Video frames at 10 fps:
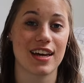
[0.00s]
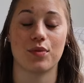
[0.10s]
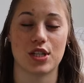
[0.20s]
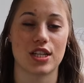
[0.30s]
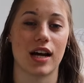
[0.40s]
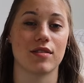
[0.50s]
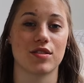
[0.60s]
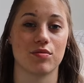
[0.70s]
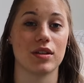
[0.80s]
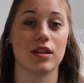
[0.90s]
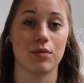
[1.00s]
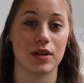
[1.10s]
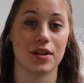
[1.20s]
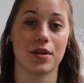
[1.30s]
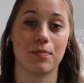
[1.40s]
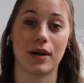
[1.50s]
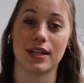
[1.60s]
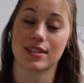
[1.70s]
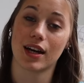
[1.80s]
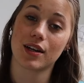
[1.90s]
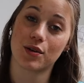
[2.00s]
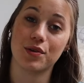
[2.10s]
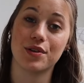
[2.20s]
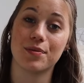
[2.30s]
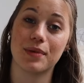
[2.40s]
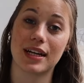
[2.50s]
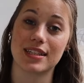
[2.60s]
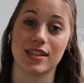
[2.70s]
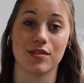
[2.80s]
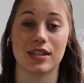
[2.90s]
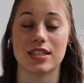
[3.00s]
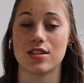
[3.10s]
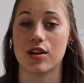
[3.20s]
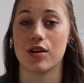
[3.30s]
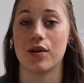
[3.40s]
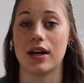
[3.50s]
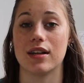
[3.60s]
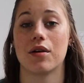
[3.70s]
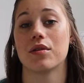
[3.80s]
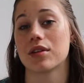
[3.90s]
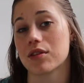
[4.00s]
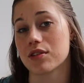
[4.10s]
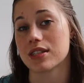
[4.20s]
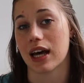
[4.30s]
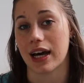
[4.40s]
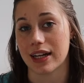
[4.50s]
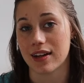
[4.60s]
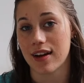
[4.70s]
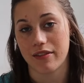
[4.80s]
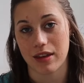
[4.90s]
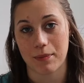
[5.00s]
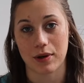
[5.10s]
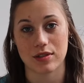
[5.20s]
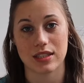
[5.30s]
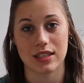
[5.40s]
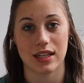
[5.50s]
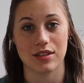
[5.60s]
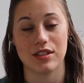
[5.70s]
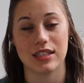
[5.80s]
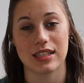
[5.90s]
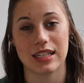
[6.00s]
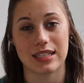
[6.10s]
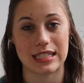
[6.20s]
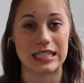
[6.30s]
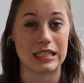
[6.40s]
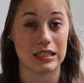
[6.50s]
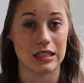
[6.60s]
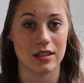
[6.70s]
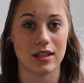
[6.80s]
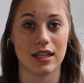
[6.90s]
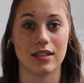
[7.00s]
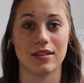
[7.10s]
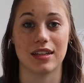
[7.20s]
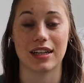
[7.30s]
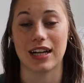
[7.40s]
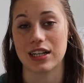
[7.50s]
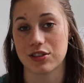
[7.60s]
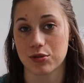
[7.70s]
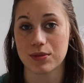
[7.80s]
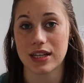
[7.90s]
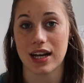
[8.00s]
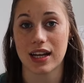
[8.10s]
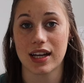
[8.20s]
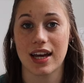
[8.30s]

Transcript: which sounds really weird, but it's kind of cool because then you get to know a whole nother side of that person that you didn't get to see in the classroom setting,